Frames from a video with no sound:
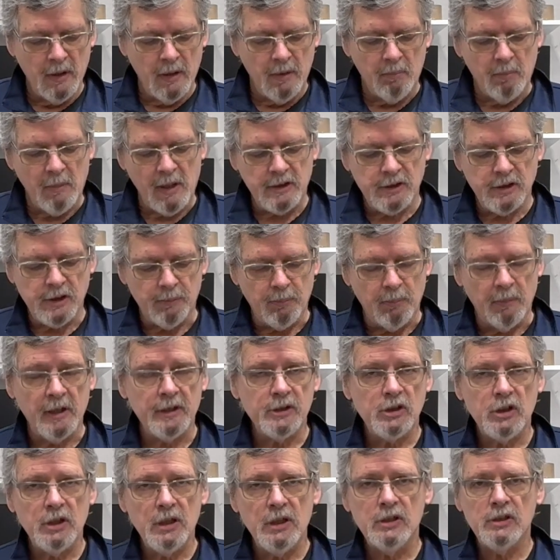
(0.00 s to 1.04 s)
Makes it
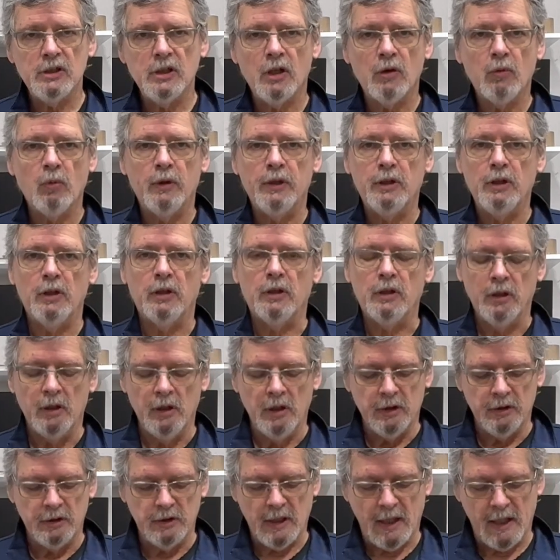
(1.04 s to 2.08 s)
much easier when you're
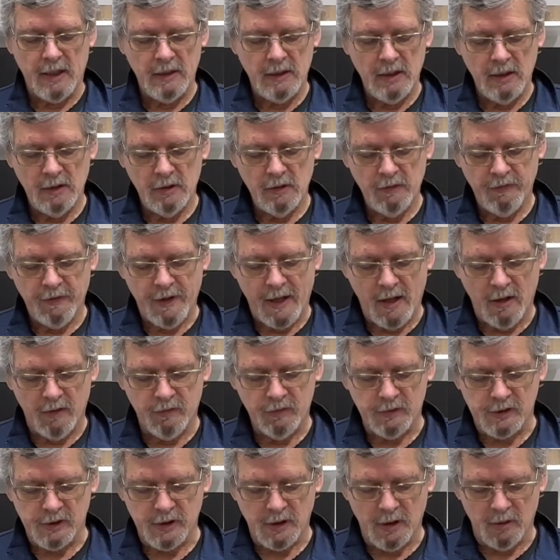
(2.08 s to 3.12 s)
tightening the valve
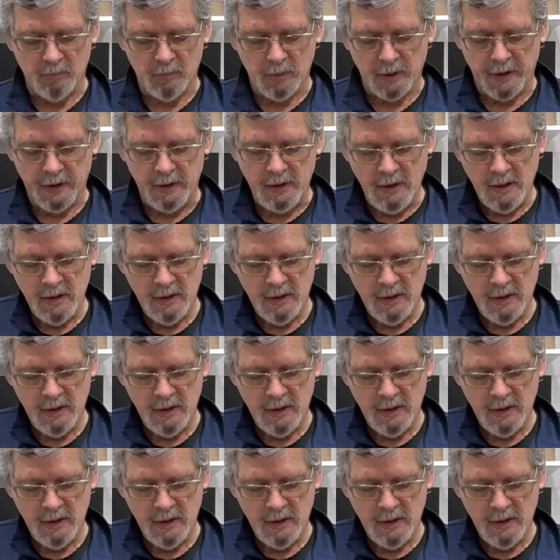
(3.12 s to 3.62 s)
assembly